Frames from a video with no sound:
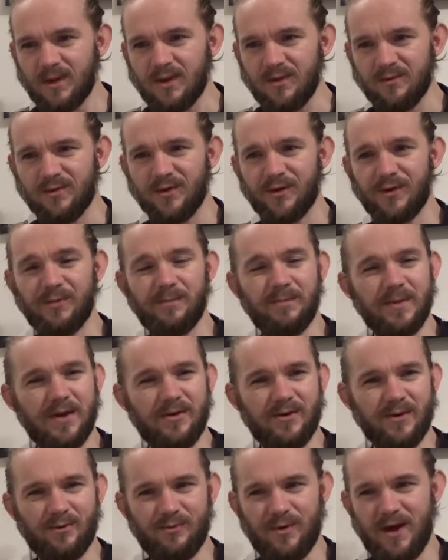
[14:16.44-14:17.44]
for an
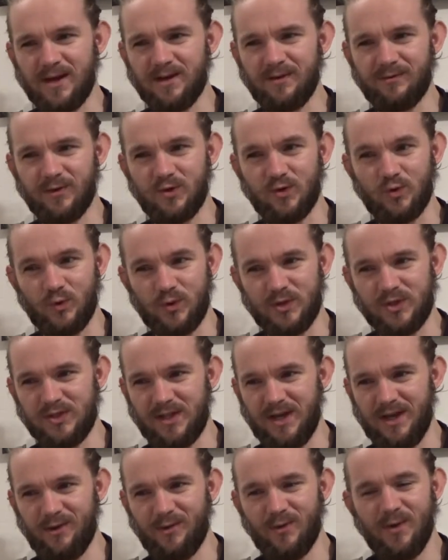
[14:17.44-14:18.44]
imperial red if you know the
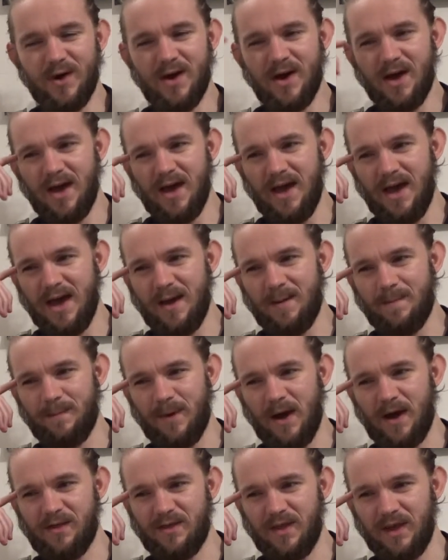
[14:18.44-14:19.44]
style. Um,
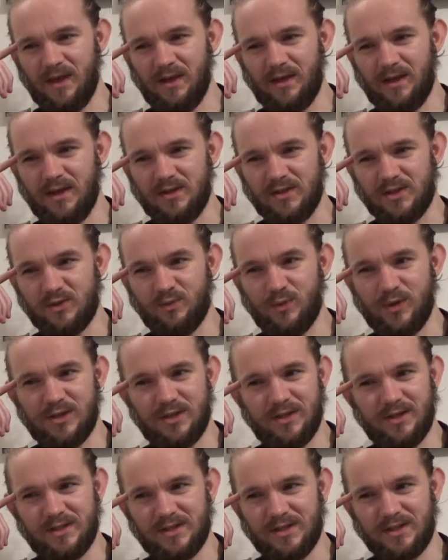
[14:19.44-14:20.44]
but I think in
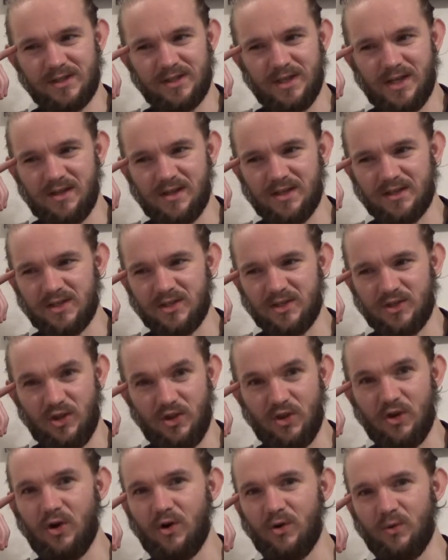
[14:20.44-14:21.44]
Sweden, as I say, this is
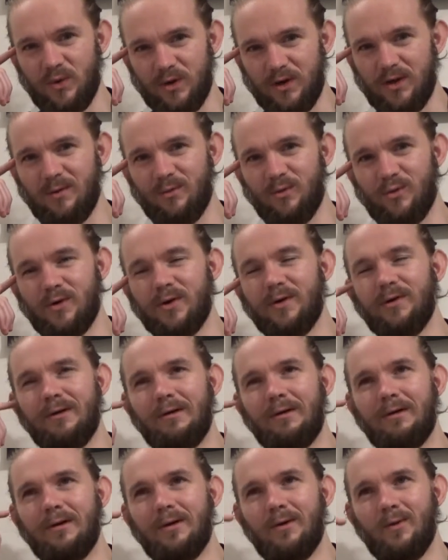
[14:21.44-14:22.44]
not one of the more
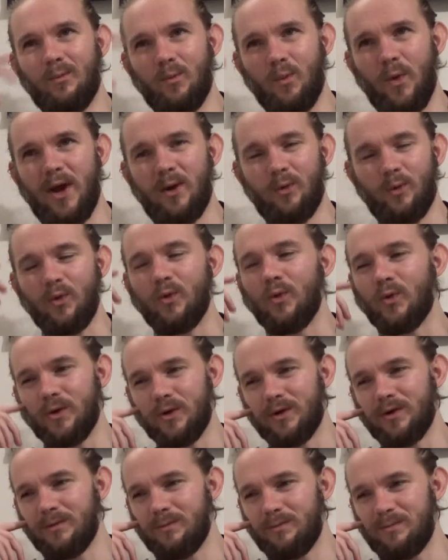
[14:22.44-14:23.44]

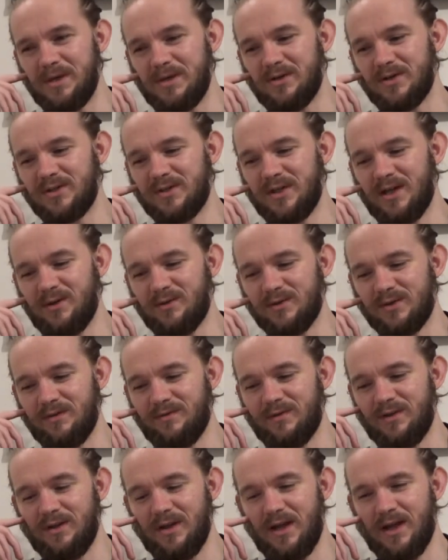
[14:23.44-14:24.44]
well-known beer styles,
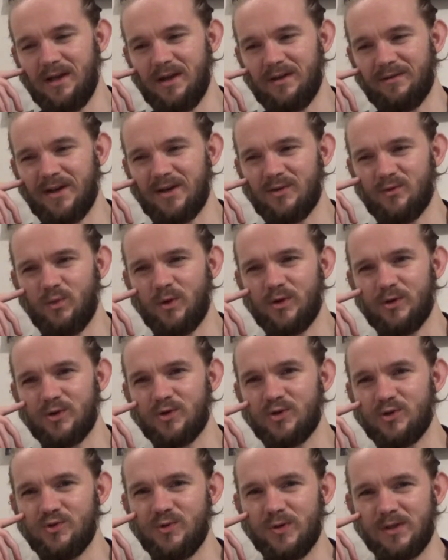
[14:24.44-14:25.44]
if you like. I've had one or
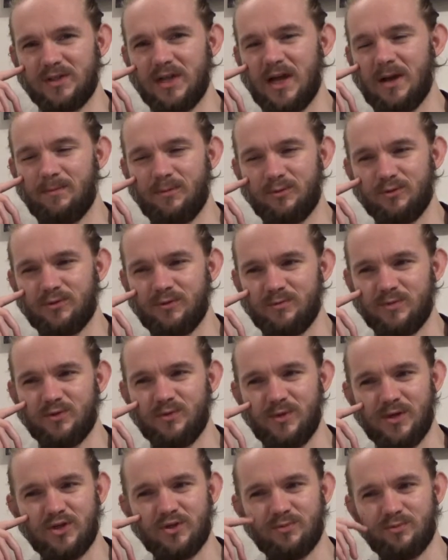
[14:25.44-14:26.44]
two examples from
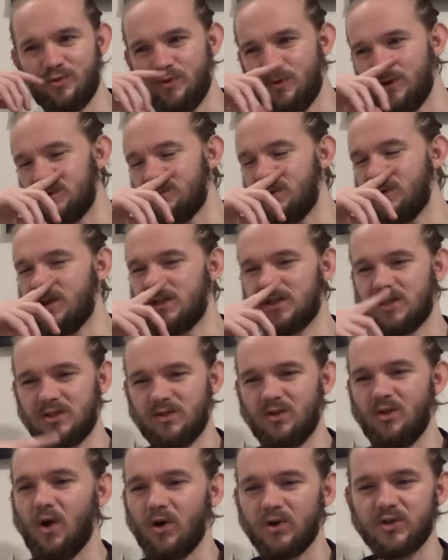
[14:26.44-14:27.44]
Swedish breweries, but this is
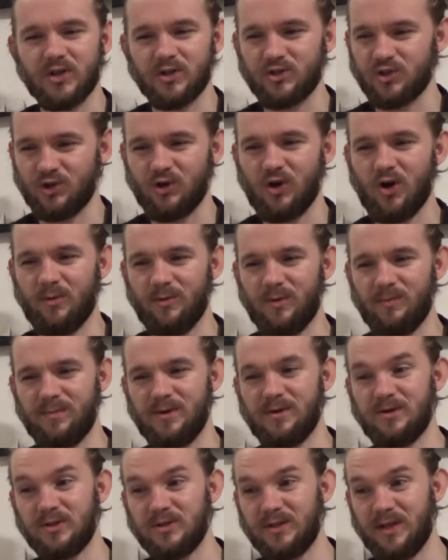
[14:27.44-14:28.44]
not such a common
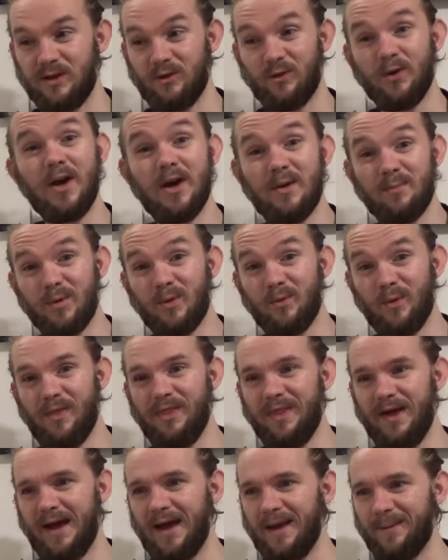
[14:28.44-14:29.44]
beer style, but
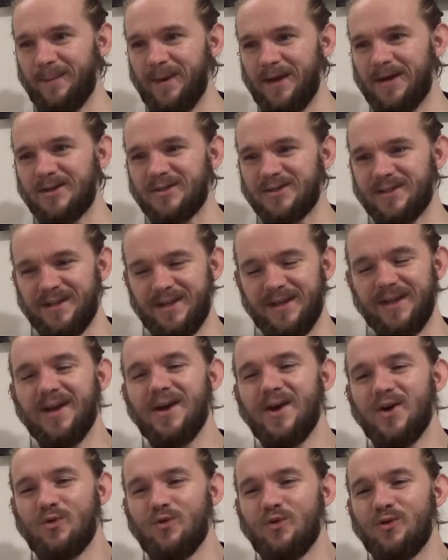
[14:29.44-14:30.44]
one that I personally
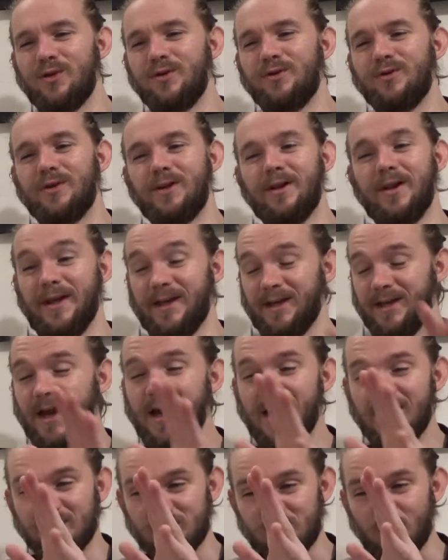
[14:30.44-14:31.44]
really, really like.
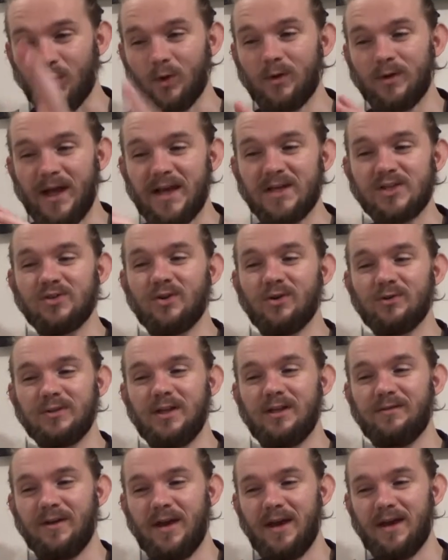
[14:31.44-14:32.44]
So let's not
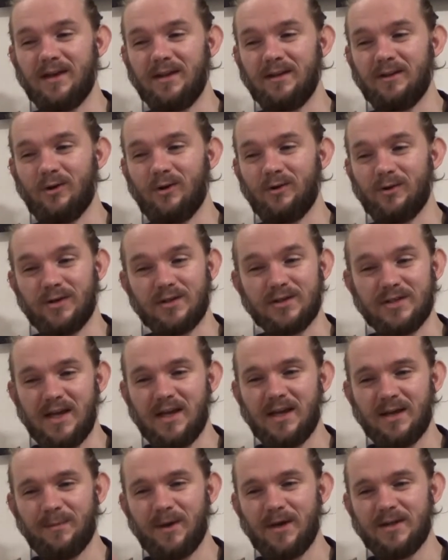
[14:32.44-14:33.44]
leave it any longer.
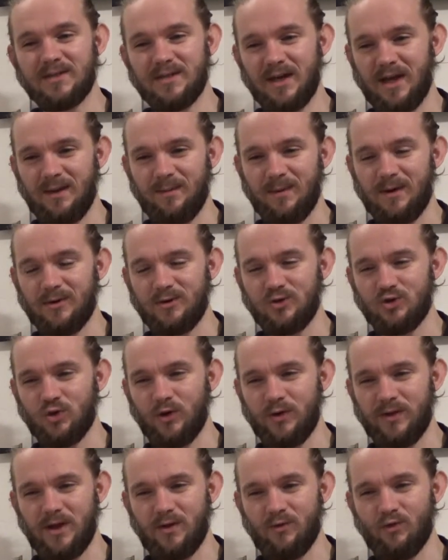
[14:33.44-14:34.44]
Take a bit of time and
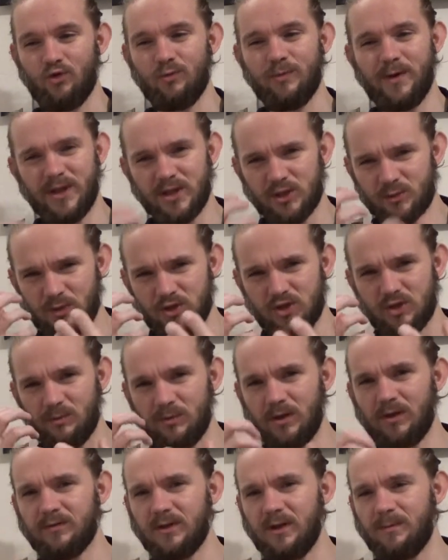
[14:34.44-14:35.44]
enjoy the aroma. This one, some
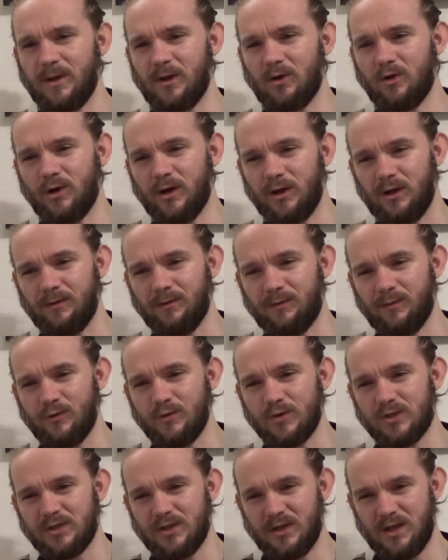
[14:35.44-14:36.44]
lovely big oily
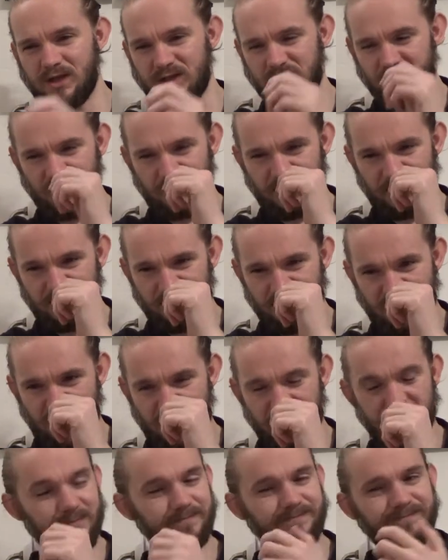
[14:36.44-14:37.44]
fruits to this, like I
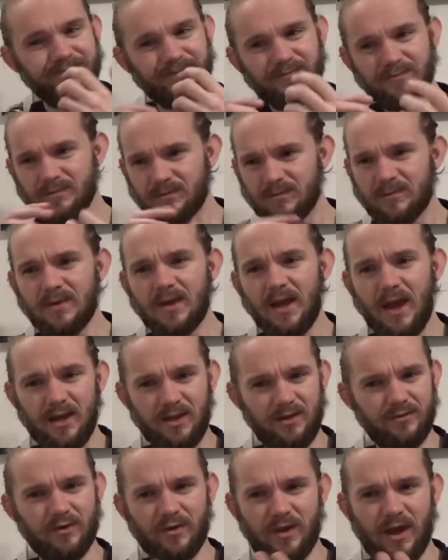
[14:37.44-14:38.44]
said,
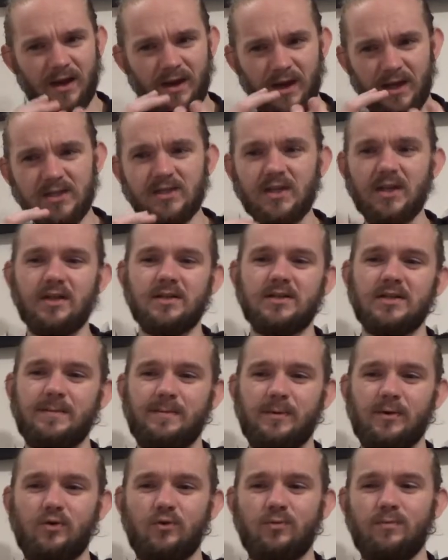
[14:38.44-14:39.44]
and you've got that nice kind of
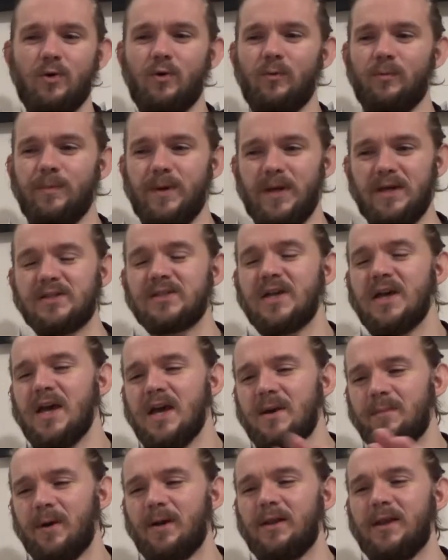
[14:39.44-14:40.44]
typical malt base.
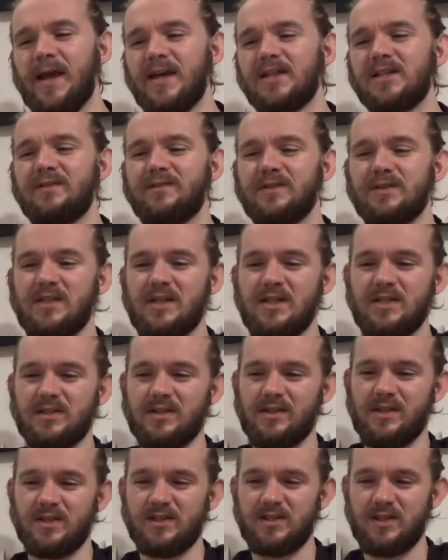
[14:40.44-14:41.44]
But let's have a taste
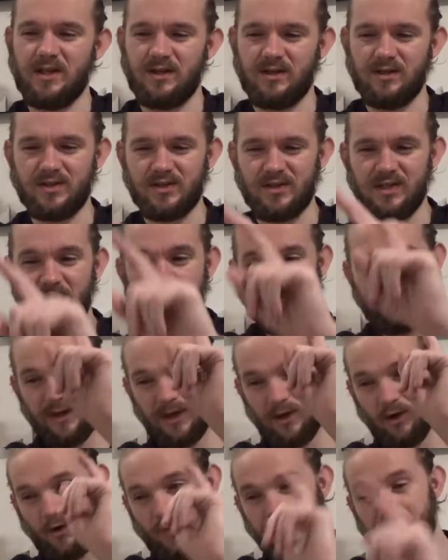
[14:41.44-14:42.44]
of this then and see how we
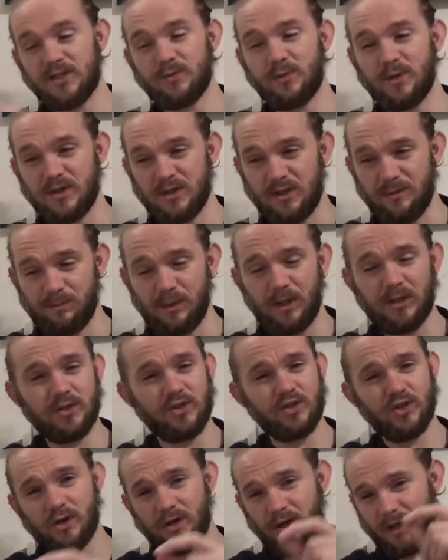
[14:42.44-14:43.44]
get on. This one is the Blood's
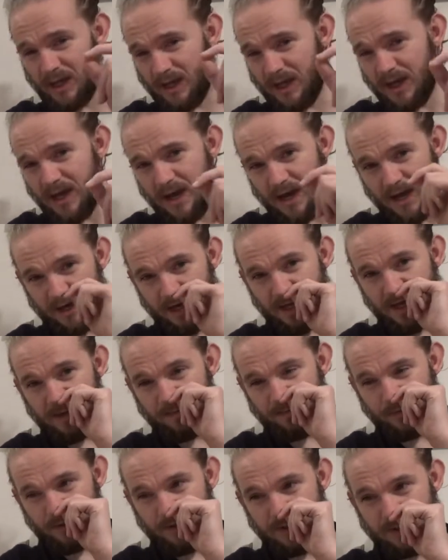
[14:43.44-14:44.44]
Junkie, an
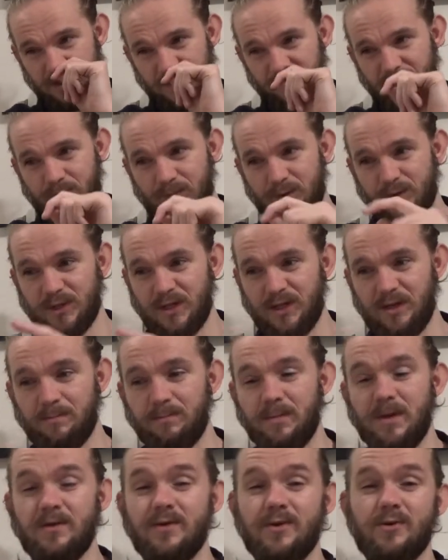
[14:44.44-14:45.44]
8.7%
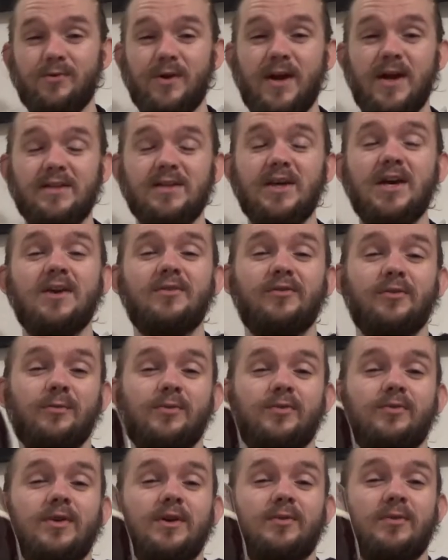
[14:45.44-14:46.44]
Imperial Red from
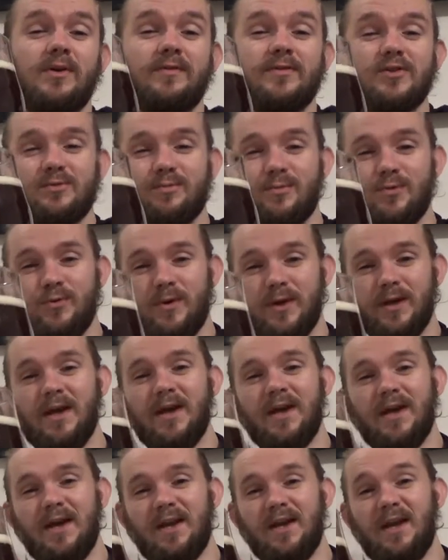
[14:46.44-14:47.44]
Three Weavers Brewing
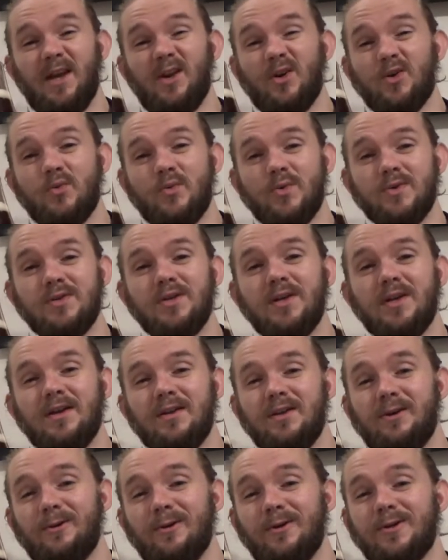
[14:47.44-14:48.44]
in Inglewood
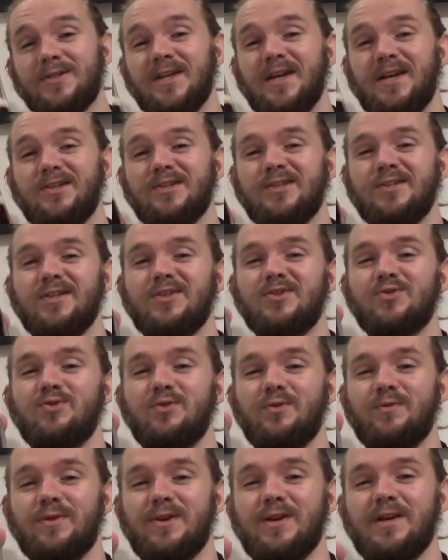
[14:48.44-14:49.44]
near Los Angeles
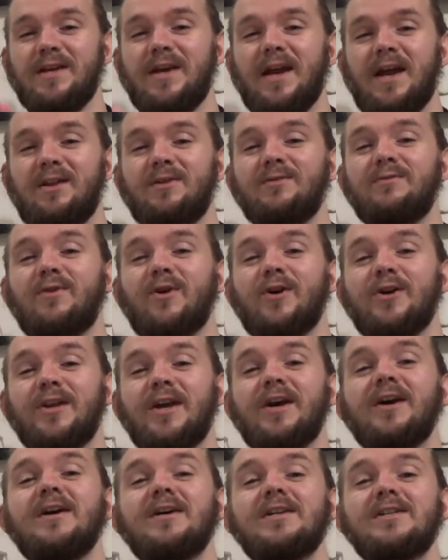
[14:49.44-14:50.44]
over in
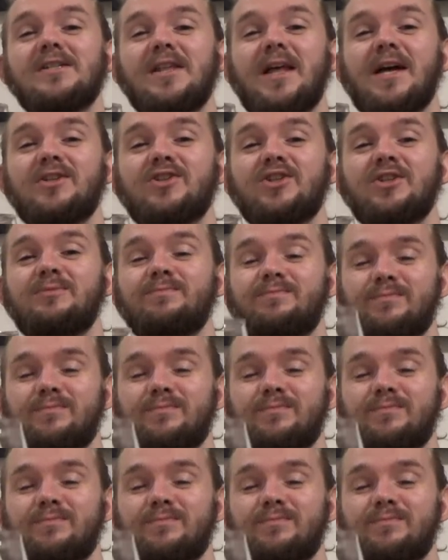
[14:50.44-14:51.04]
California. Slanger